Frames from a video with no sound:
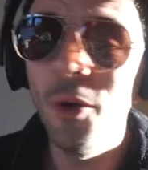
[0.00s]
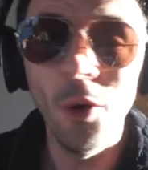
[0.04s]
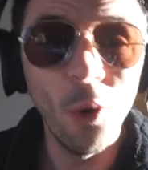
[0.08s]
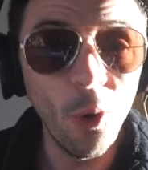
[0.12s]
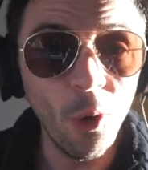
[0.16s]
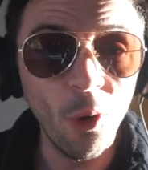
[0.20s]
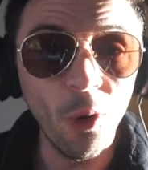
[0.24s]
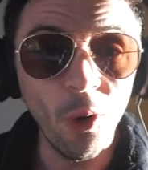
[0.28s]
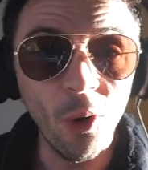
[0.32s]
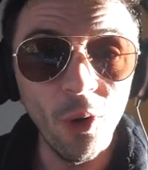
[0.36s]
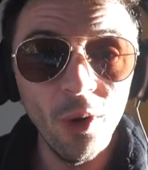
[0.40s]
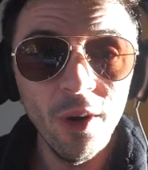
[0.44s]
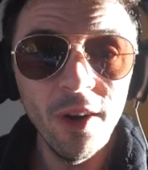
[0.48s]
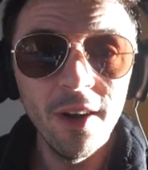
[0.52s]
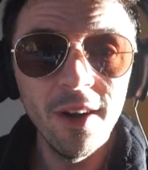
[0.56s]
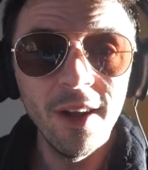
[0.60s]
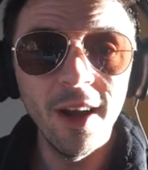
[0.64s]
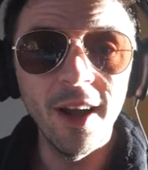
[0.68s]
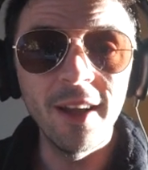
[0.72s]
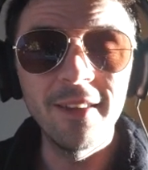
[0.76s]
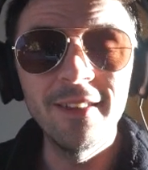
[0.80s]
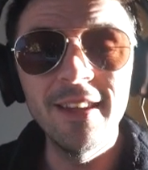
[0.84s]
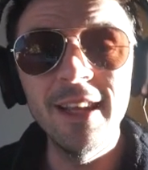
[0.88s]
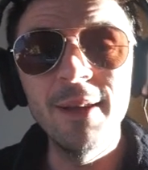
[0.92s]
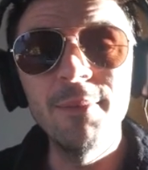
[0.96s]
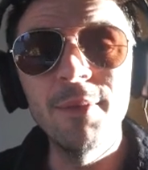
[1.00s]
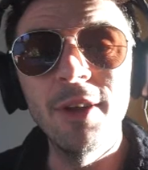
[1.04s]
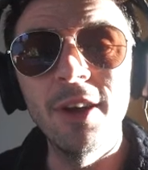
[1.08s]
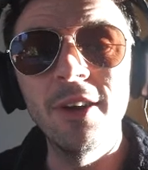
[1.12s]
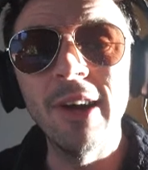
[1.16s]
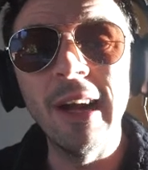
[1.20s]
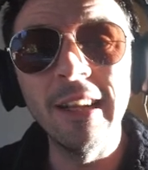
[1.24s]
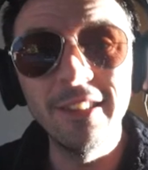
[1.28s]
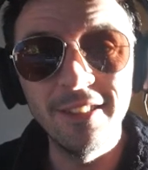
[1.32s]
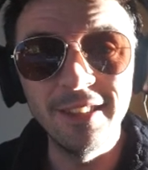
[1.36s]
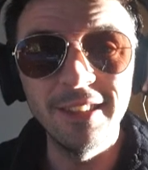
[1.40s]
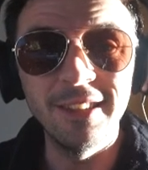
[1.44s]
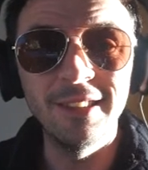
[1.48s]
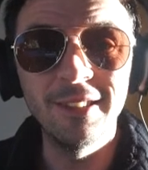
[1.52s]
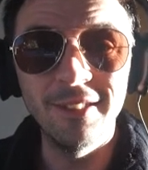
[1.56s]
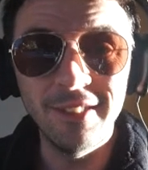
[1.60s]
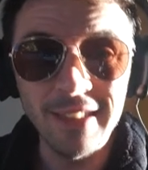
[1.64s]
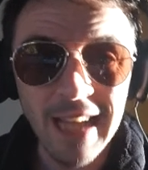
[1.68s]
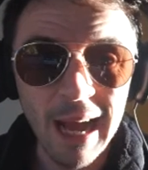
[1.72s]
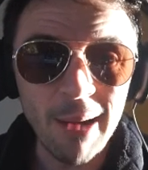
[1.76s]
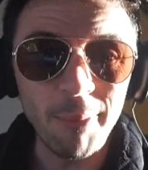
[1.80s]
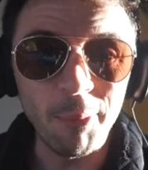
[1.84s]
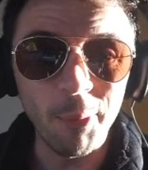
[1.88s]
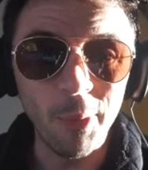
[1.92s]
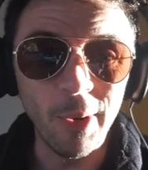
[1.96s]
or a team that are actually
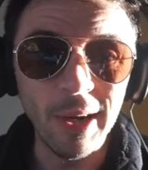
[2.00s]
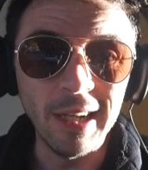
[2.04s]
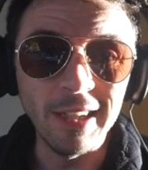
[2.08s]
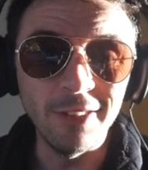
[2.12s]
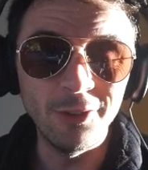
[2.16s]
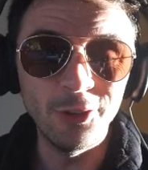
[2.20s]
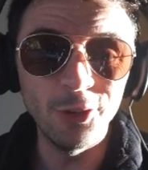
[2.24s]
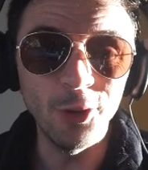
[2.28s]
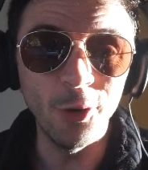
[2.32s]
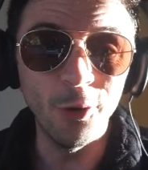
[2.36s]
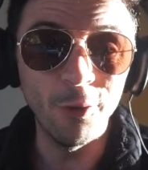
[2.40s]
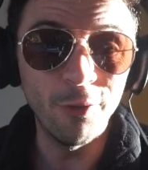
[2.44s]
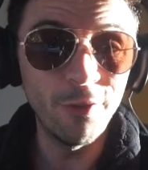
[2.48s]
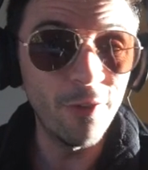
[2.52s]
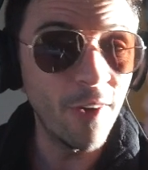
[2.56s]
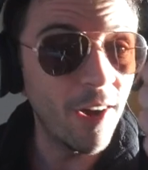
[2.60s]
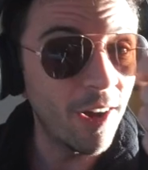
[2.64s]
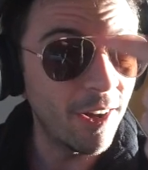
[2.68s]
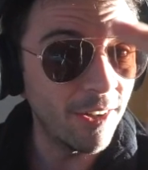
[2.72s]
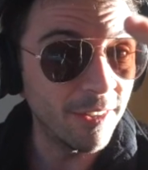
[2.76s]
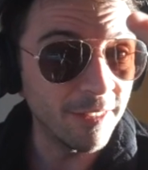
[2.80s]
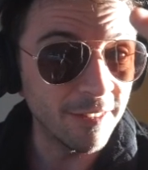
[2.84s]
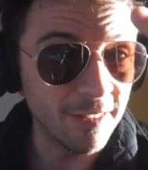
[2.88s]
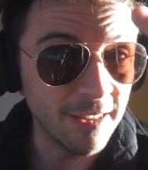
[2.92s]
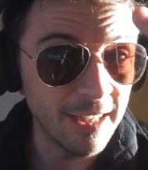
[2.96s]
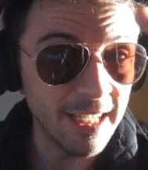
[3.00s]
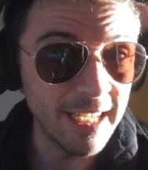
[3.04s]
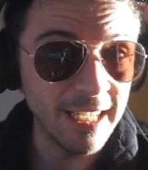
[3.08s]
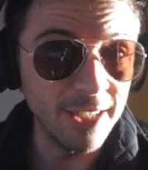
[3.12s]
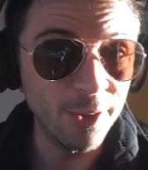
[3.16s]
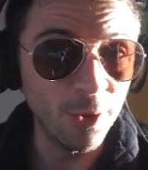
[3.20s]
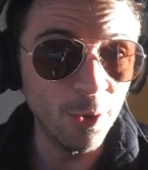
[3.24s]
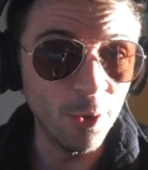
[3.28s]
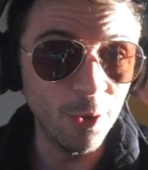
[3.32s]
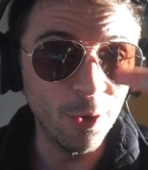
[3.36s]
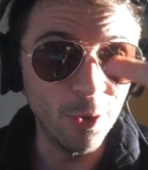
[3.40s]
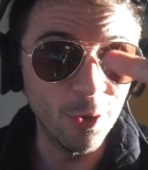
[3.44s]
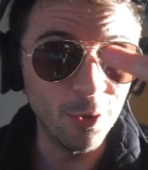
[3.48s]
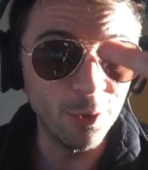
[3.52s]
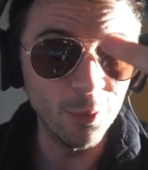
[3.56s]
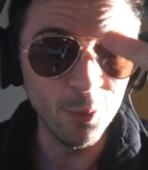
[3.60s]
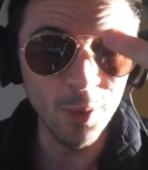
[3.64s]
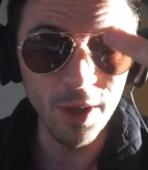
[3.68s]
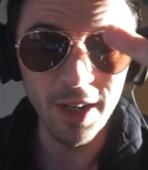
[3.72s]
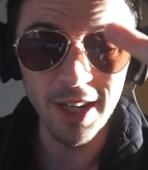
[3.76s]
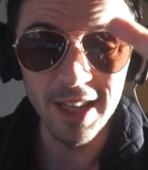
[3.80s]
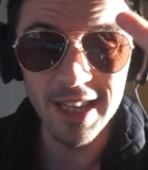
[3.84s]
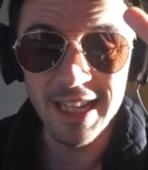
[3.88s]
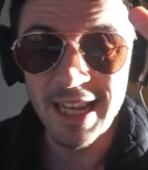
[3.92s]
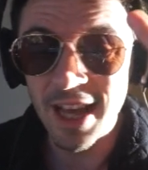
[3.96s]
Nantwich or Farsley or
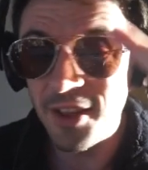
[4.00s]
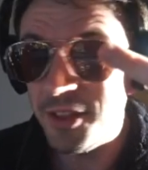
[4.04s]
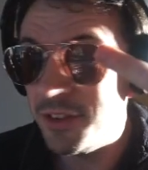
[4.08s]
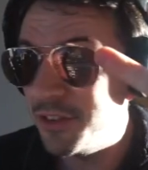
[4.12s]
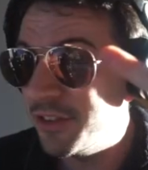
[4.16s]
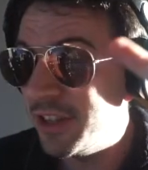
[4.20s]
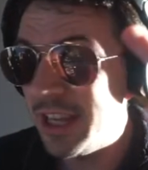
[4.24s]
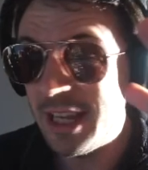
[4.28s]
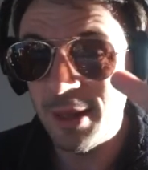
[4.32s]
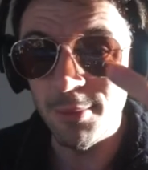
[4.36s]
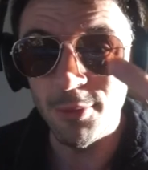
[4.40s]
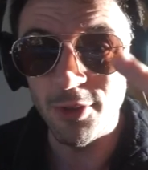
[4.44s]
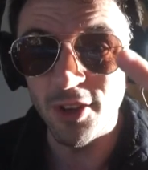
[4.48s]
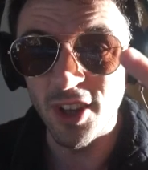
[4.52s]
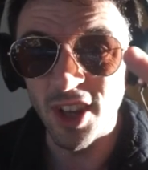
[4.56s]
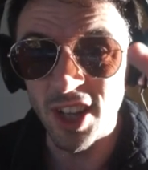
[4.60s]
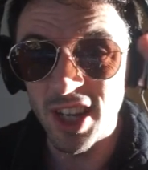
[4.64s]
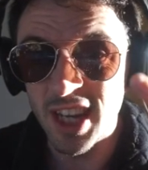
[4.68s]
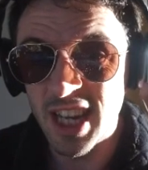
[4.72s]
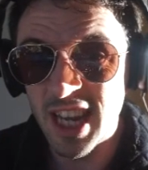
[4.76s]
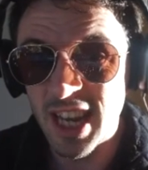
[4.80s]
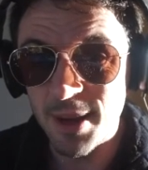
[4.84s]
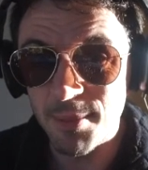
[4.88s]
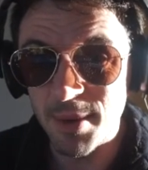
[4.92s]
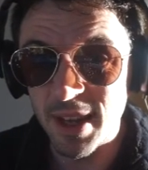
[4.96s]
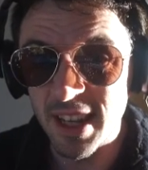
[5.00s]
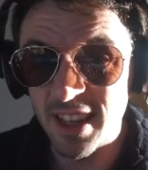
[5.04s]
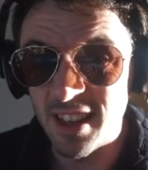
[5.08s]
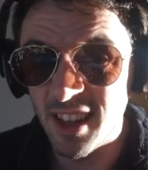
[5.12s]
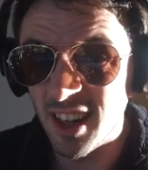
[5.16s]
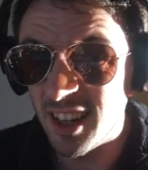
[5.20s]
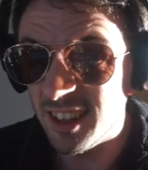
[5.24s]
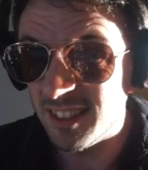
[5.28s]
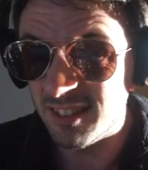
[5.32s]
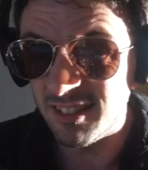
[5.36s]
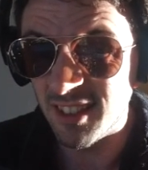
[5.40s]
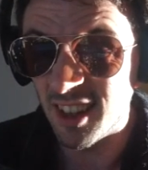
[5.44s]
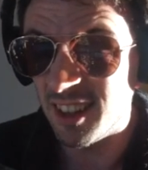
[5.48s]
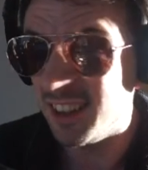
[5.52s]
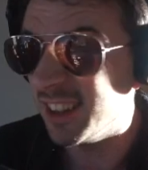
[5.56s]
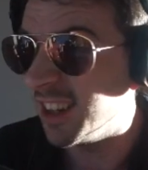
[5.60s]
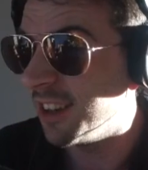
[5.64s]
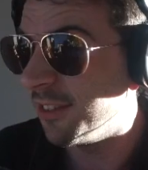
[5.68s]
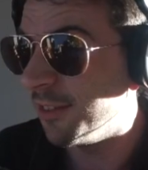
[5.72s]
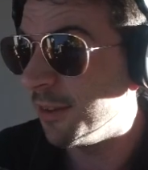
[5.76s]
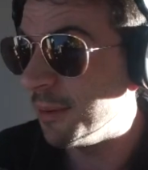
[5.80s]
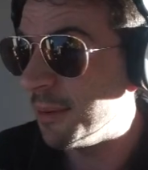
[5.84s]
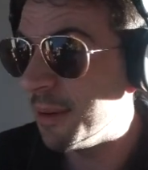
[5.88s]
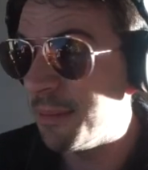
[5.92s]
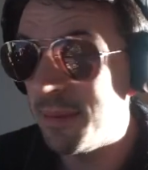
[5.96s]
one of the other teams that are near me that I
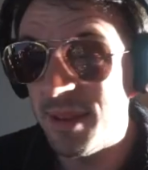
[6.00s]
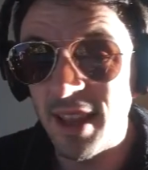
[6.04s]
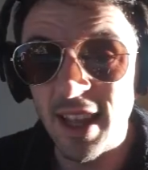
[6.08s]
can't remember